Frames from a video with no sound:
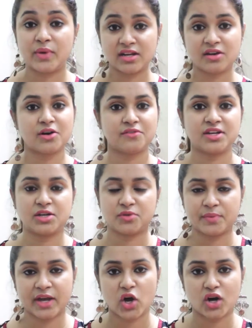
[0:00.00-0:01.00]
winner of the
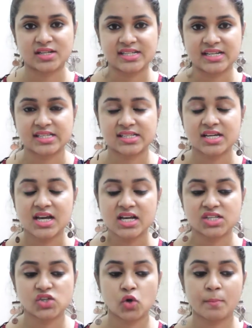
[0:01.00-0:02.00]
giveaway contest.
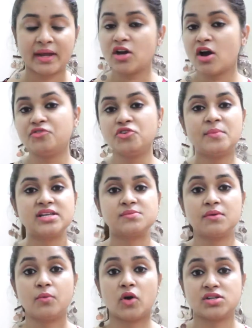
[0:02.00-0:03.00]
So many of you
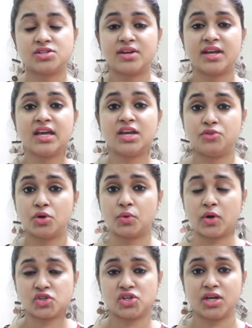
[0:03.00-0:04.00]
must be wondering, if
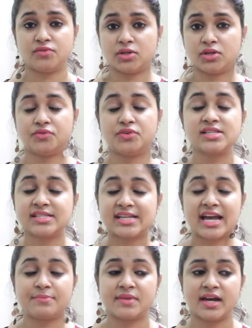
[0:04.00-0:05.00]
you're watching it for the first
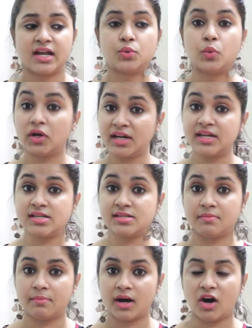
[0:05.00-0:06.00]
time, that what it
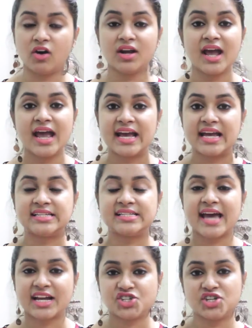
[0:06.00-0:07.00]
is about. It
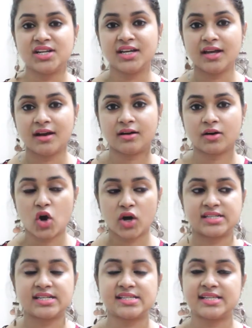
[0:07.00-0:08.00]
is actually a
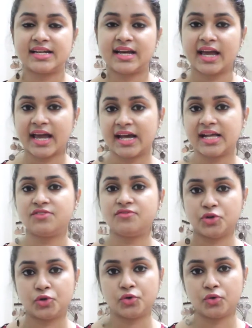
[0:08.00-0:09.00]
contest that I held
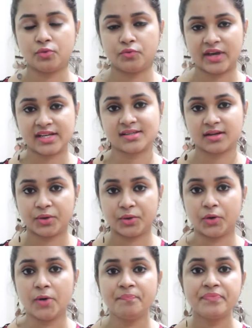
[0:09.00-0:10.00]
few weeks
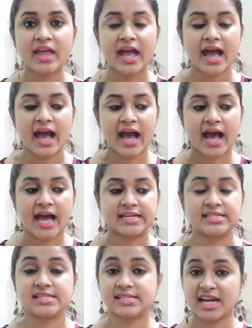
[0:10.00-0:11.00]
ago,
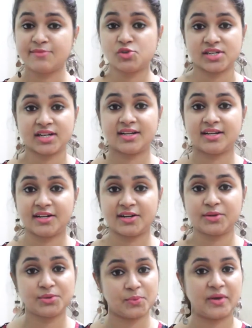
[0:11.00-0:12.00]
and it's time to
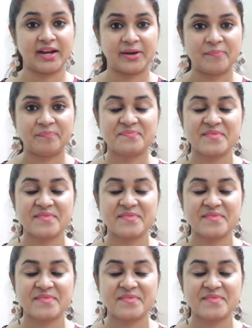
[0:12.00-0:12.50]
declare the winner.